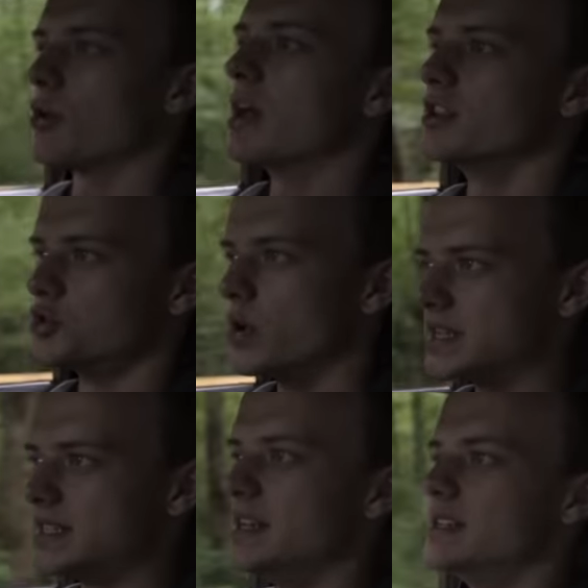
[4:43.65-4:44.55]
around the
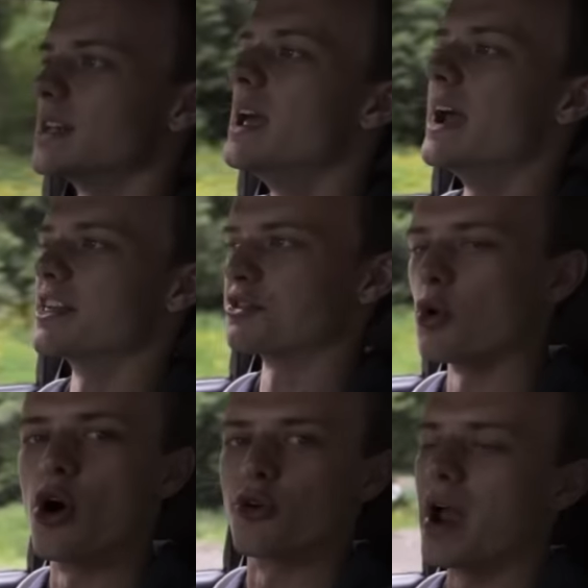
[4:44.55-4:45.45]
twisties and to
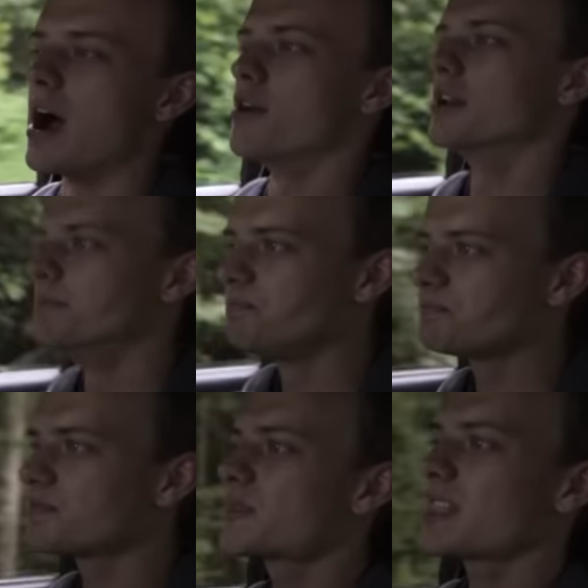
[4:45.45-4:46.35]
throw around.
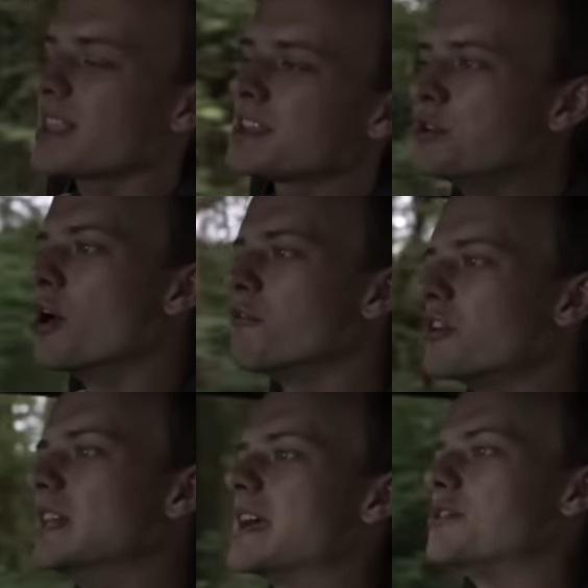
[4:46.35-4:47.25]
You don't
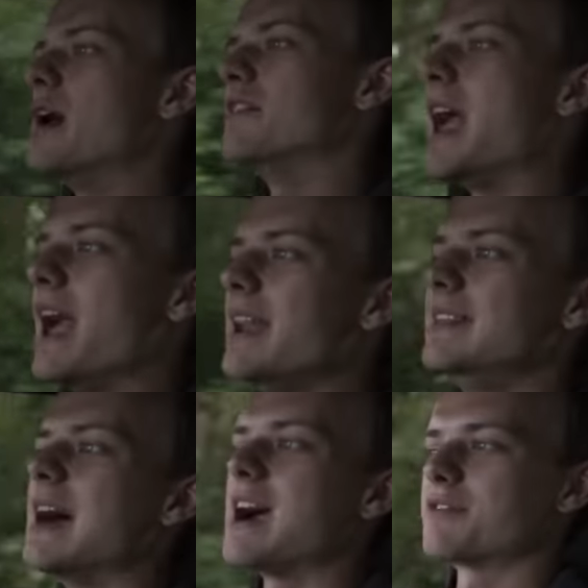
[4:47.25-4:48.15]
feel like you have
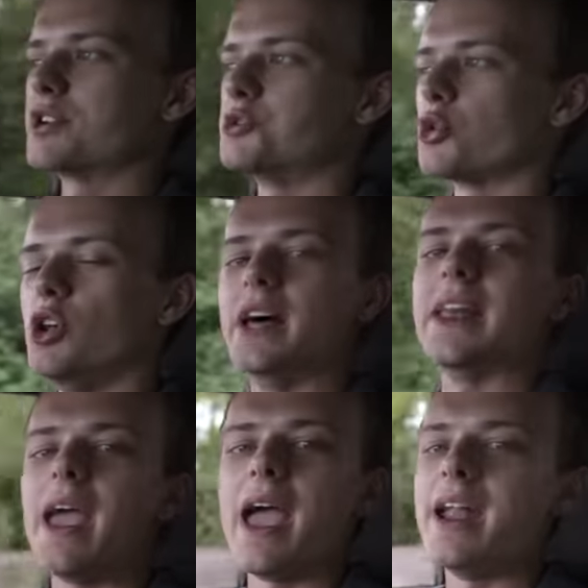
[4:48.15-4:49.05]
any lack of control
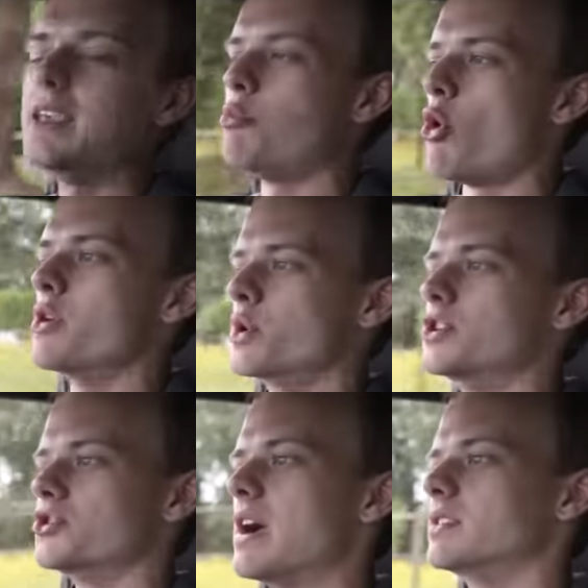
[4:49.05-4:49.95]
at any point when
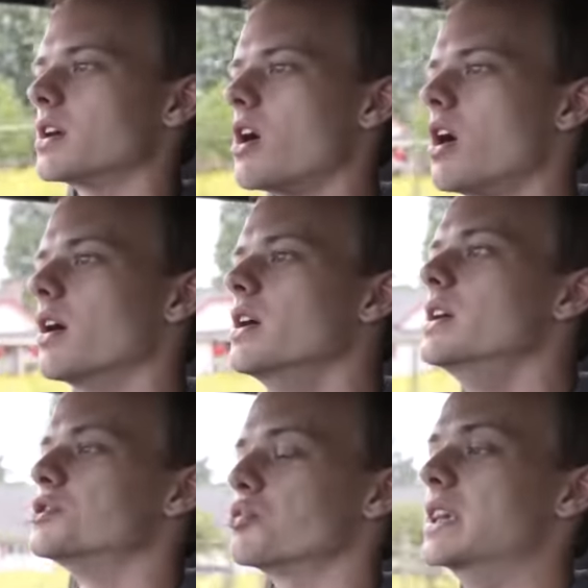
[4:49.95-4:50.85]
you're driving the car.
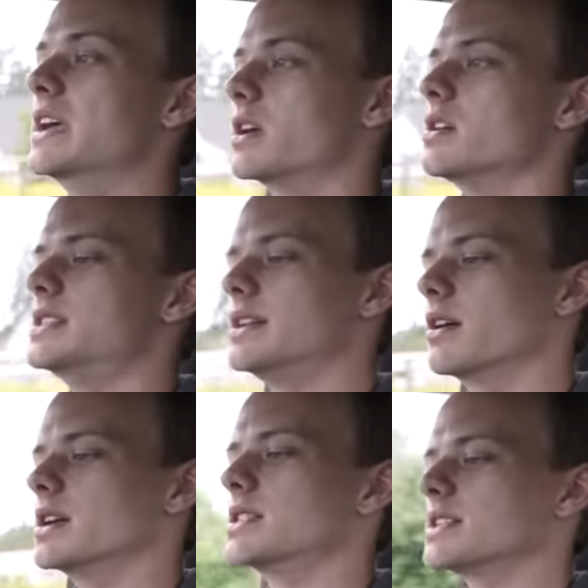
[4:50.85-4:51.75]
It's really a good steering